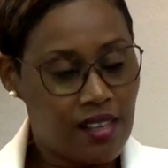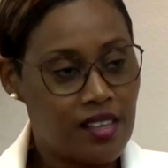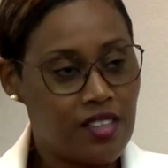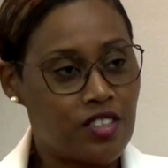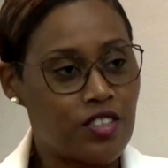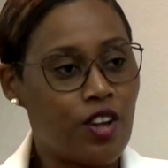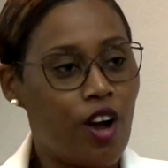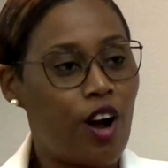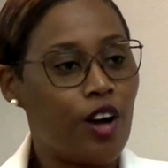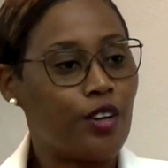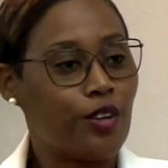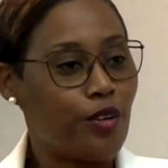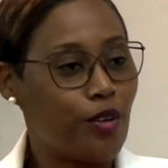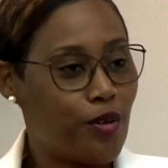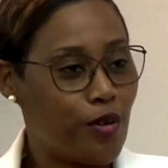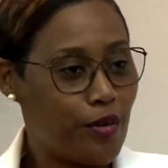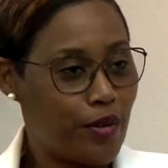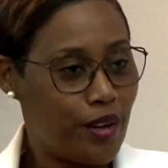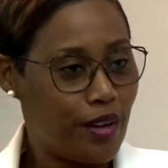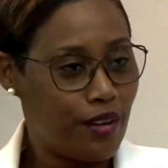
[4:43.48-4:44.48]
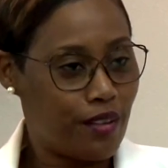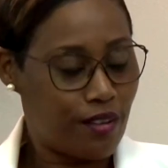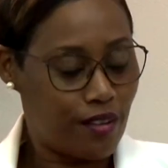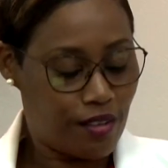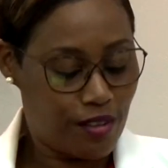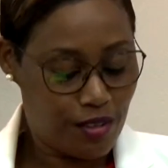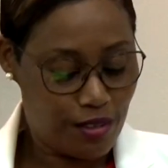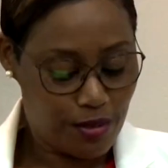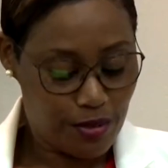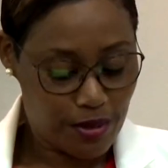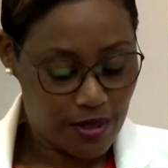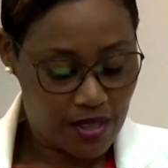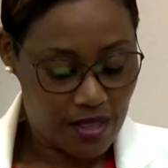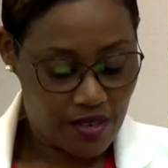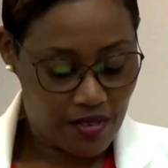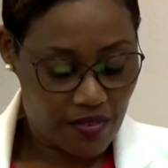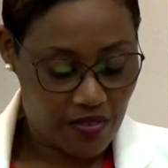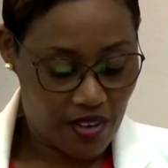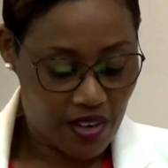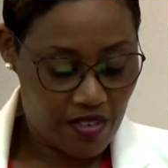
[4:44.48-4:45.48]
is ongoing
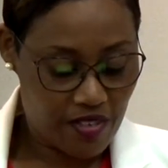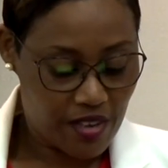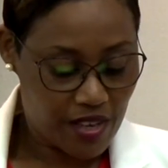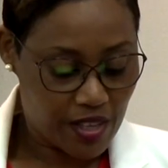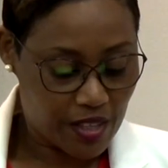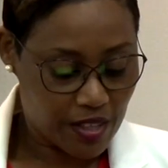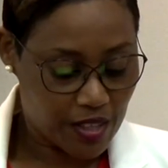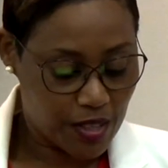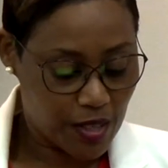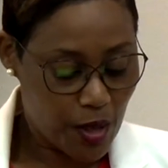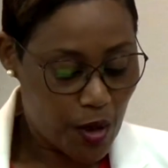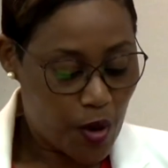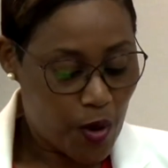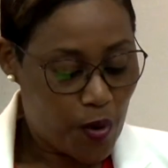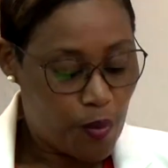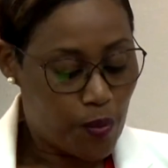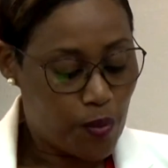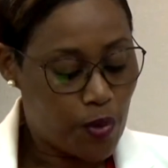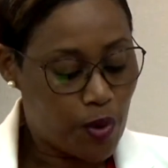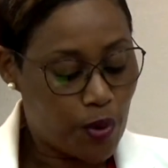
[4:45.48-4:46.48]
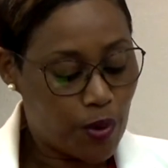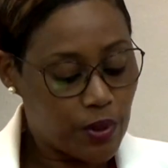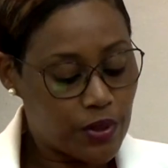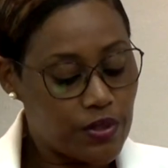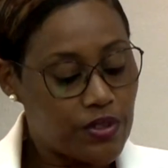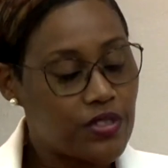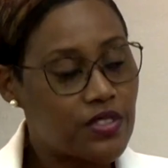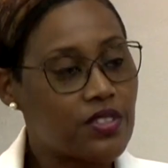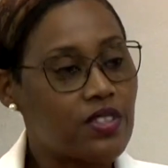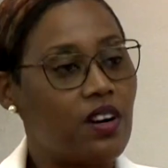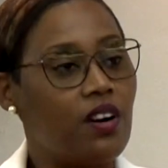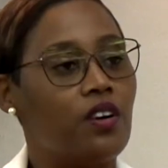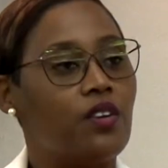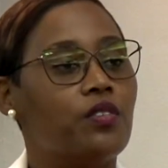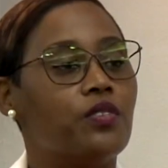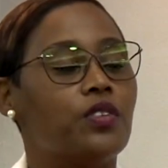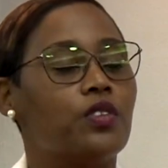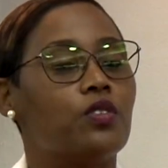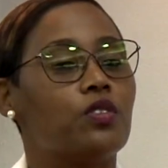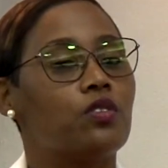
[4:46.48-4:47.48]
using various modes
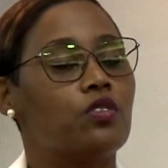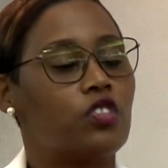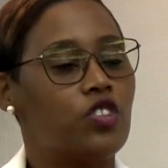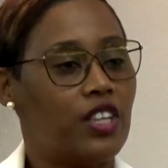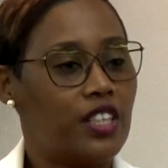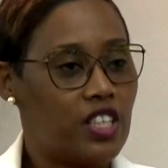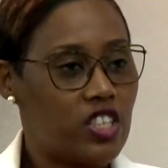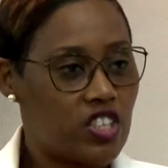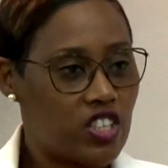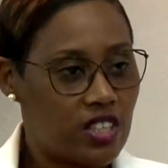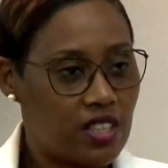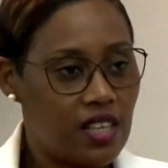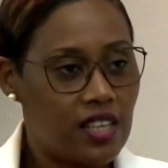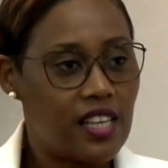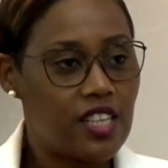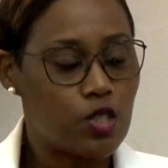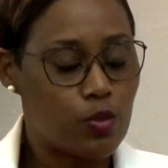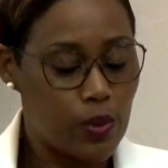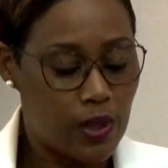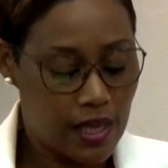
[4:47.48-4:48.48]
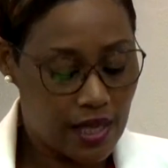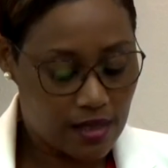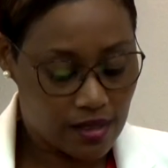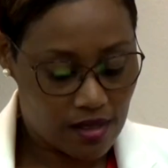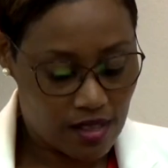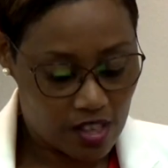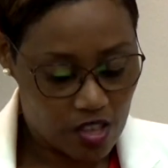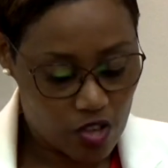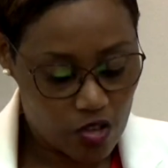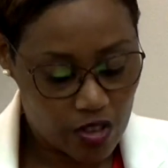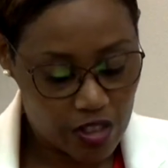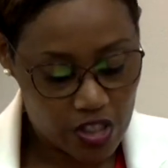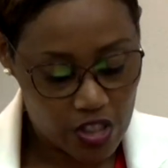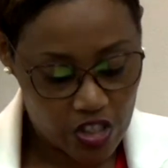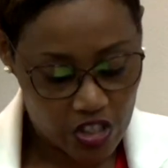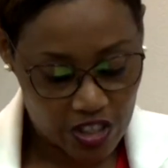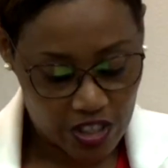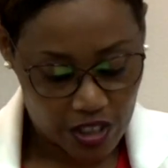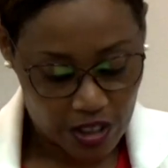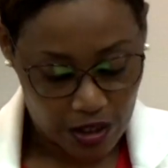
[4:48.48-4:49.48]
of traditional as well as
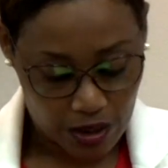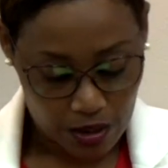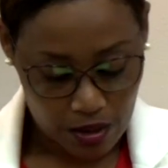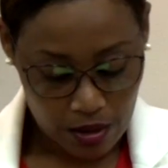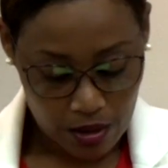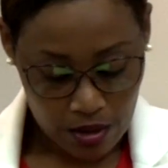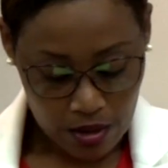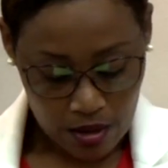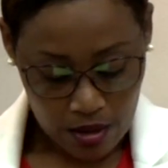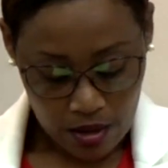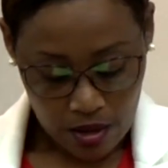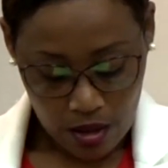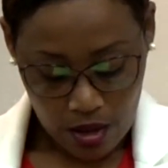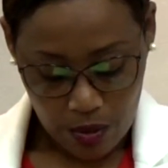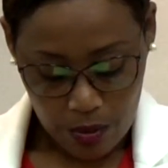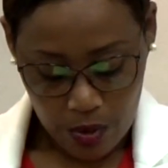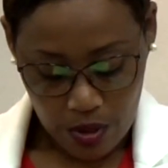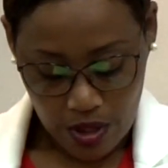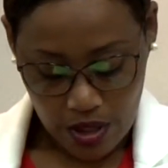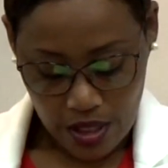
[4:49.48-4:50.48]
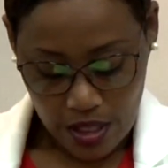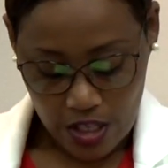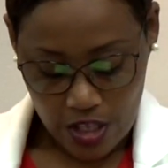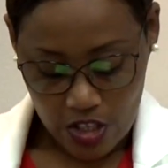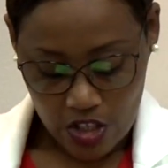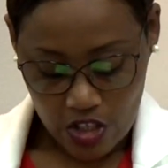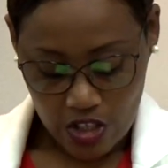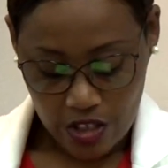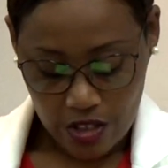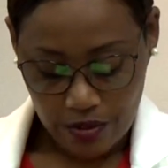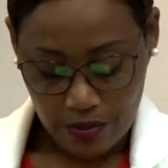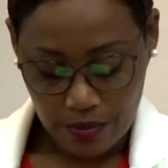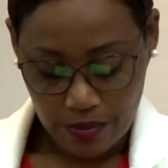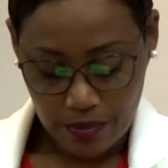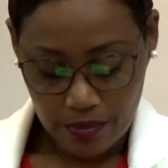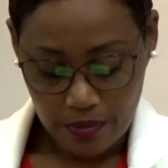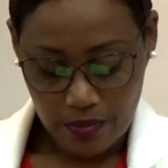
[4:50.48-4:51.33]
non-traditional communication.